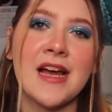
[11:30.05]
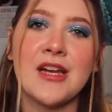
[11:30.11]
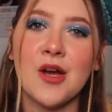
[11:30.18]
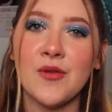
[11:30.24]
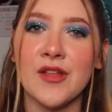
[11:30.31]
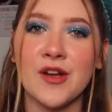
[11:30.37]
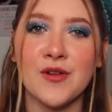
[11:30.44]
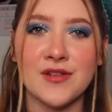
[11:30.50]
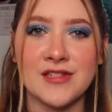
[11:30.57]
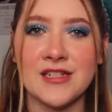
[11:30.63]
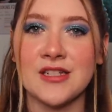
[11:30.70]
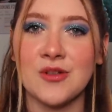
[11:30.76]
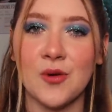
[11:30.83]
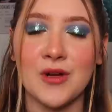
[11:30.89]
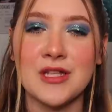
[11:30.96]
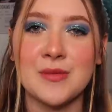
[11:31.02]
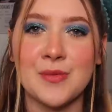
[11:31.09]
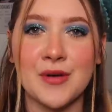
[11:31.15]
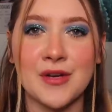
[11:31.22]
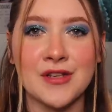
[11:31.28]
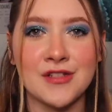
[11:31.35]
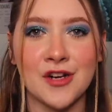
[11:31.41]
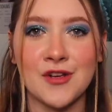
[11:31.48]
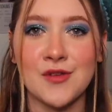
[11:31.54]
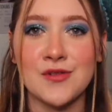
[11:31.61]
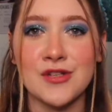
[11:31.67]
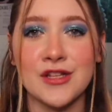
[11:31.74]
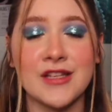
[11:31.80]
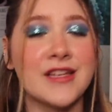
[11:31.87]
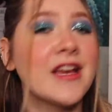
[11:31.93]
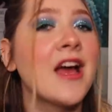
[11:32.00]
I know that Christina Lauren's books are
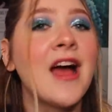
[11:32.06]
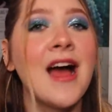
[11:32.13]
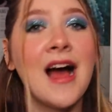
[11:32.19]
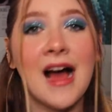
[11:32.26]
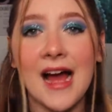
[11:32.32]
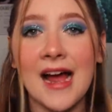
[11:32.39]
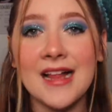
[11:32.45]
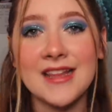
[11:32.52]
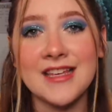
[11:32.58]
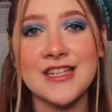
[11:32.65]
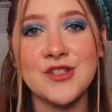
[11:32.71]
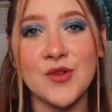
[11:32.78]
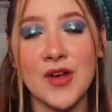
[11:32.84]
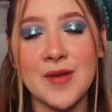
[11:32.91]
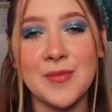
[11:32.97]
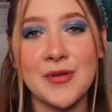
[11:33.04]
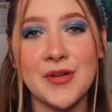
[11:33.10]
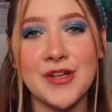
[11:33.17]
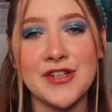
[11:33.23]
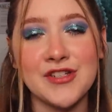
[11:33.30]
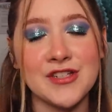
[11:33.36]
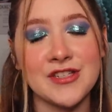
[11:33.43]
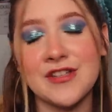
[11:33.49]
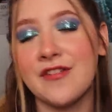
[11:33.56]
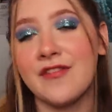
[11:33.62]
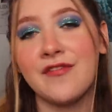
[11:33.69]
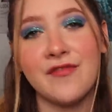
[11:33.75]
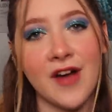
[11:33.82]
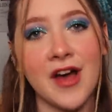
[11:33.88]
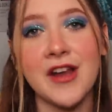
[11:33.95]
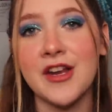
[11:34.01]
usually highly enjoyable and just
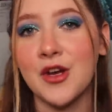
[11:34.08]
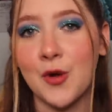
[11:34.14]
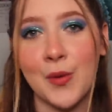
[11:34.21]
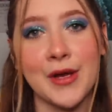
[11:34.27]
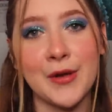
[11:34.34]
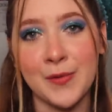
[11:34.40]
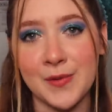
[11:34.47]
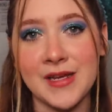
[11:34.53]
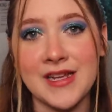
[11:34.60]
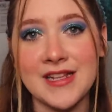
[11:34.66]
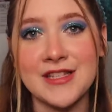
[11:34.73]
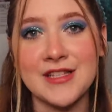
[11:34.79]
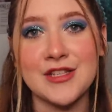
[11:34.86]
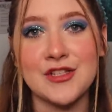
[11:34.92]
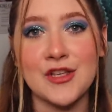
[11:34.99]
fun, quick reads.